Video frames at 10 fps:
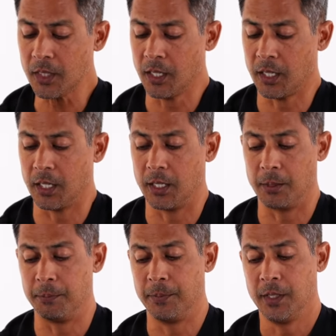
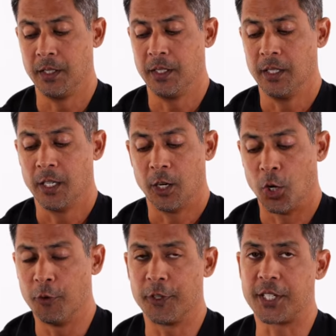Um,
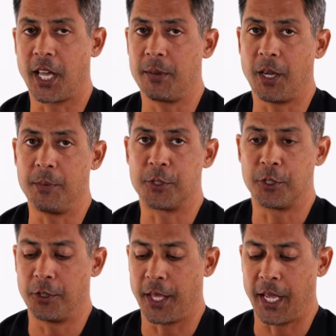over time, I'm
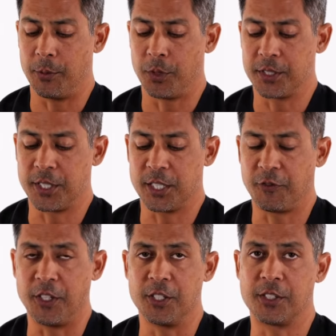sure that once this
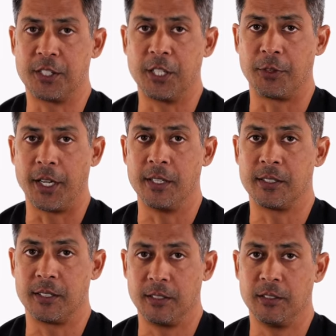finish
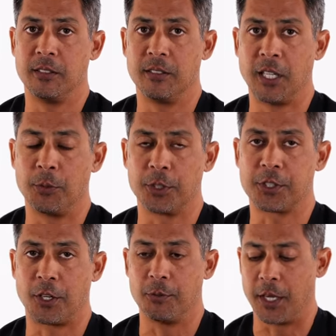degrades, they will
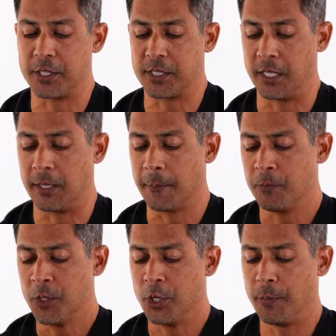start rusting.
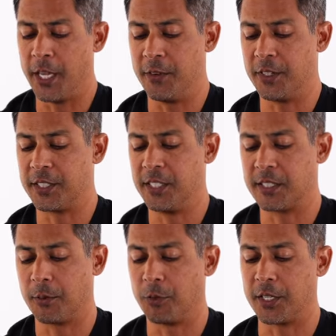You may even see
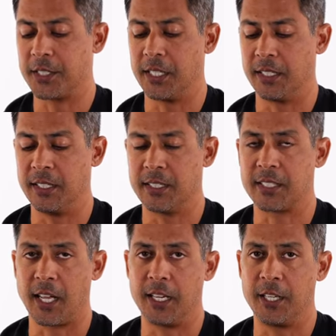some rusting
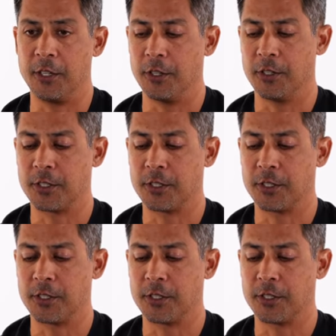inside here.